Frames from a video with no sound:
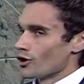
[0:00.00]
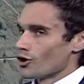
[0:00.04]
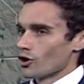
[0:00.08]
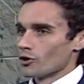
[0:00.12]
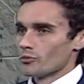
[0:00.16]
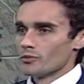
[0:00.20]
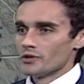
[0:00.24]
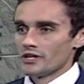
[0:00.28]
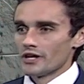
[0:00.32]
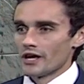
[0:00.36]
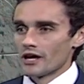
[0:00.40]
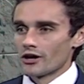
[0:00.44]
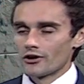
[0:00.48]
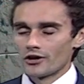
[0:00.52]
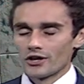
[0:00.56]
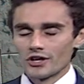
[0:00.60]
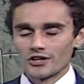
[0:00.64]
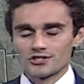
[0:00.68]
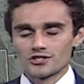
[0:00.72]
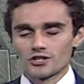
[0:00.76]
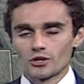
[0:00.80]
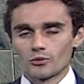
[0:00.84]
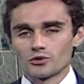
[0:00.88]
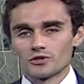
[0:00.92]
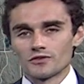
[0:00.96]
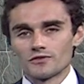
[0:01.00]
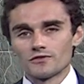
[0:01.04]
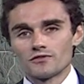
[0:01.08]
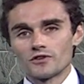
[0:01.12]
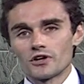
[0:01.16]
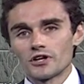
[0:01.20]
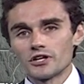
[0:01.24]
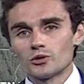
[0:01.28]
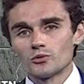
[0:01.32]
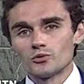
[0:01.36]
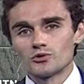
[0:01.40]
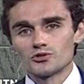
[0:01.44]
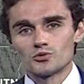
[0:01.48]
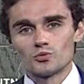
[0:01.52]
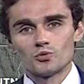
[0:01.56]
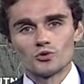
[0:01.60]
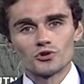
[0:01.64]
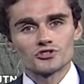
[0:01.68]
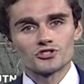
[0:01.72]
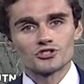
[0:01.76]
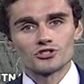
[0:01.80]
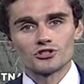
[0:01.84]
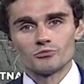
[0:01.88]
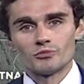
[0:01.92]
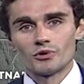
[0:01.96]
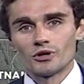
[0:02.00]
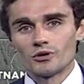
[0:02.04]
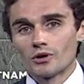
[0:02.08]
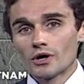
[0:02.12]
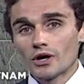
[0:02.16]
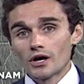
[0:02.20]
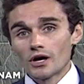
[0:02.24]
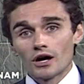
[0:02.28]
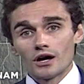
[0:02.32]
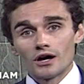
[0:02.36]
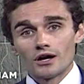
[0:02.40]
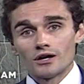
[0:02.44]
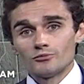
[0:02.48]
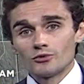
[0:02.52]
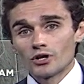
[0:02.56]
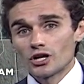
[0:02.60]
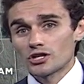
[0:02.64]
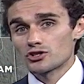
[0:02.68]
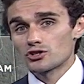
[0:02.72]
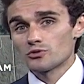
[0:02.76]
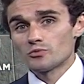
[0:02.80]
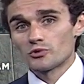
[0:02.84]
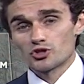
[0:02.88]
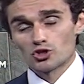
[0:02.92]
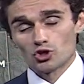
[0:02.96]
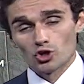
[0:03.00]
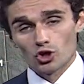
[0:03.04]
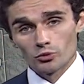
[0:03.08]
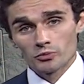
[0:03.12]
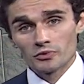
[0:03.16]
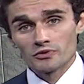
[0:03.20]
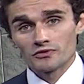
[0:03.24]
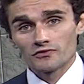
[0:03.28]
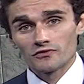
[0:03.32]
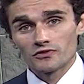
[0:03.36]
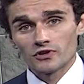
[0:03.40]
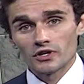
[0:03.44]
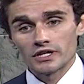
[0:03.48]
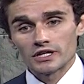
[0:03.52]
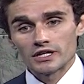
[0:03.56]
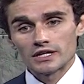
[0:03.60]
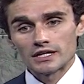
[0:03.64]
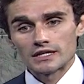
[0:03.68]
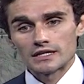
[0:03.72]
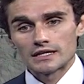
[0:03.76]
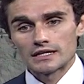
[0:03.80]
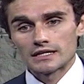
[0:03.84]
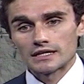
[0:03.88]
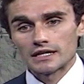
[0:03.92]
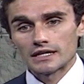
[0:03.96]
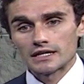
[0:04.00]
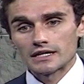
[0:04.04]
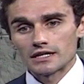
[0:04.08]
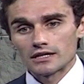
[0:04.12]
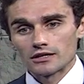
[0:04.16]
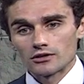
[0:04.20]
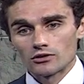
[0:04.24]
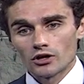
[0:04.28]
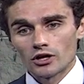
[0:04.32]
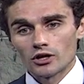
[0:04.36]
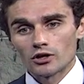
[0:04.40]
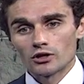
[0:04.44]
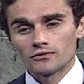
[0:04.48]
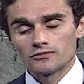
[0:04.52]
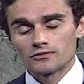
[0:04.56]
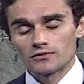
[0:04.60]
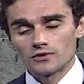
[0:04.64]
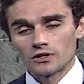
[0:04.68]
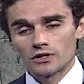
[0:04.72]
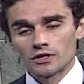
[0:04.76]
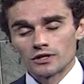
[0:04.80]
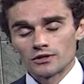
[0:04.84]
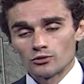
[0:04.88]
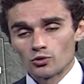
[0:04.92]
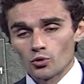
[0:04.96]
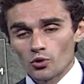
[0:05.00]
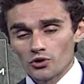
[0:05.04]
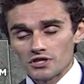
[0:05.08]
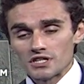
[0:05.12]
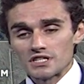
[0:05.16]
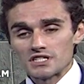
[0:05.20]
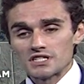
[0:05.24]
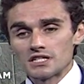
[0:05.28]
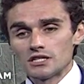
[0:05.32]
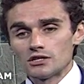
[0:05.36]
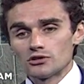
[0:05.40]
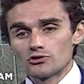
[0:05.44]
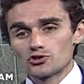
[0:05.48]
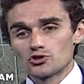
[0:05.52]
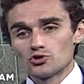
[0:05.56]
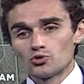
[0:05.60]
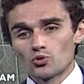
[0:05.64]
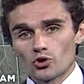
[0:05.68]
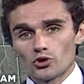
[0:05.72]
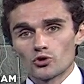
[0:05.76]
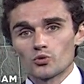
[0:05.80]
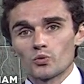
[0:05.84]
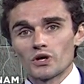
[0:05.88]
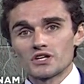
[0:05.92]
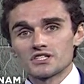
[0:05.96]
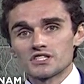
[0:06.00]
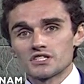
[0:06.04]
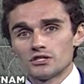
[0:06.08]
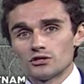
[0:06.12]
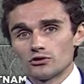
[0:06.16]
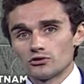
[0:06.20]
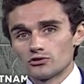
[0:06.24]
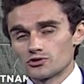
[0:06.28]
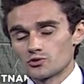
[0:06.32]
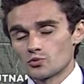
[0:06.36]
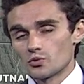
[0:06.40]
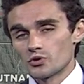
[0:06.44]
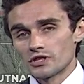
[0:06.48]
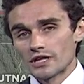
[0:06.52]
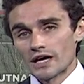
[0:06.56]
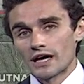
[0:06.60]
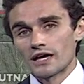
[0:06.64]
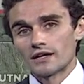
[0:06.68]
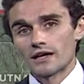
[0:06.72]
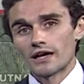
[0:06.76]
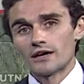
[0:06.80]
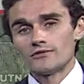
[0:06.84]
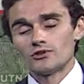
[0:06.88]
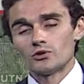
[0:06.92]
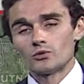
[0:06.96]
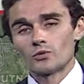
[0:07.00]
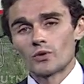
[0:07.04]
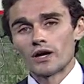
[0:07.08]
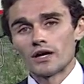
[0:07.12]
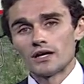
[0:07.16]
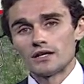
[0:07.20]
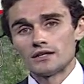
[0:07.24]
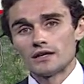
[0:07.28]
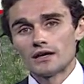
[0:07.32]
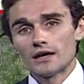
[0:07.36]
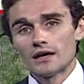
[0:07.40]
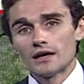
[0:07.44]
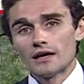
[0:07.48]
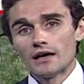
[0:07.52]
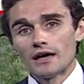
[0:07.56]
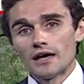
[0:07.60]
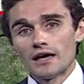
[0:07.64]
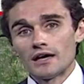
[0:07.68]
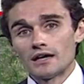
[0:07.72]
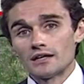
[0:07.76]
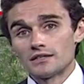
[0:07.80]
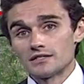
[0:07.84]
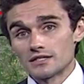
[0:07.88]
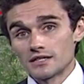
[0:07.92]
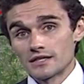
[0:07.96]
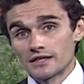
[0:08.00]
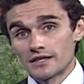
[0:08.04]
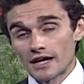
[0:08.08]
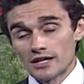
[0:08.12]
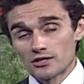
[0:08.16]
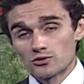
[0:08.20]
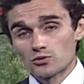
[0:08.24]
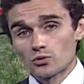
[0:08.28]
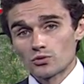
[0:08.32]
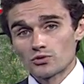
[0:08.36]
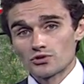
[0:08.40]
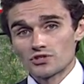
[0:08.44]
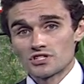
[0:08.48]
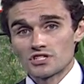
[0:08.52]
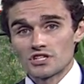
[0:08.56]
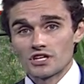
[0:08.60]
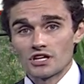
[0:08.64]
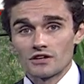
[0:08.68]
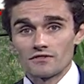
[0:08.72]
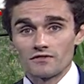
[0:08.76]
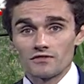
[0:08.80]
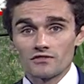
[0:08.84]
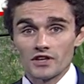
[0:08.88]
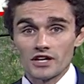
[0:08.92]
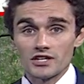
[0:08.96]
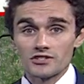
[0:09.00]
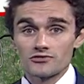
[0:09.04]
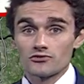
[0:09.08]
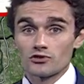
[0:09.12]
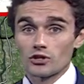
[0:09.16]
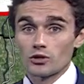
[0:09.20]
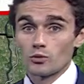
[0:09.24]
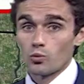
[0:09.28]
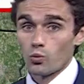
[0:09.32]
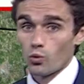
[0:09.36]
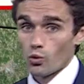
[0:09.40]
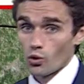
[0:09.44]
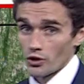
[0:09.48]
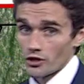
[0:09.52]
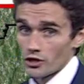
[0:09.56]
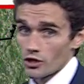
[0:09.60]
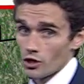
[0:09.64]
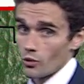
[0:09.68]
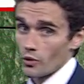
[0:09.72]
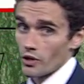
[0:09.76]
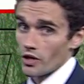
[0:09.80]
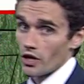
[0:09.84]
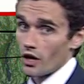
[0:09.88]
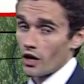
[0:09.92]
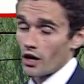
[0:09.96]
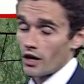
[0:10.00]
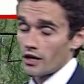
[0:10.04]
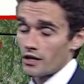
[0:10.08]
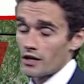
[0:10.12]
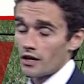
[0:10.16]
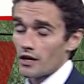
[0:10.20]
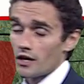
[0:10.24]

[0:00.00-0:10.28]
urban area I saw with the flooding was Worcester, but not too much urban flooding in Connecticut. A lot of northeast hills, northwest hills with that heavy rain, and that's where we're seeing a flash flood warning going on